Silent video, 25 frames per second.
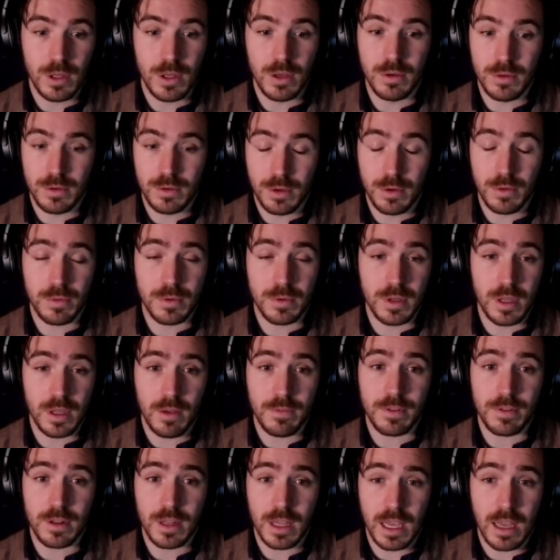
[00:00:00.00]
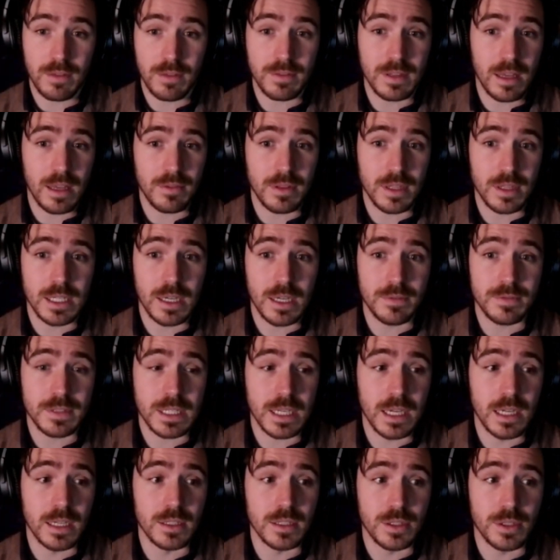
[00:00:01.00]
You definitely have to have the tough
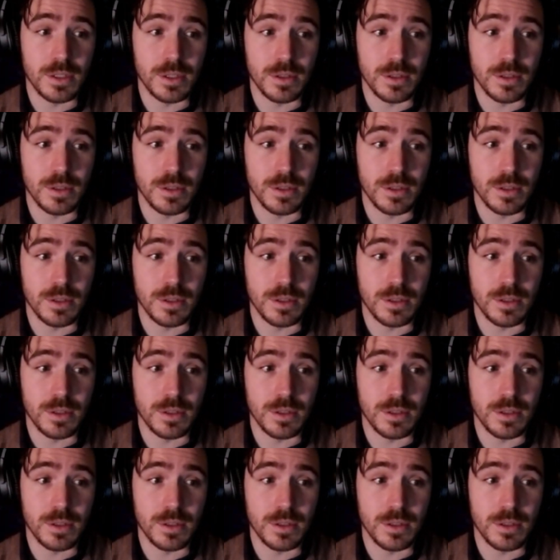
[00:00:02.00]
skin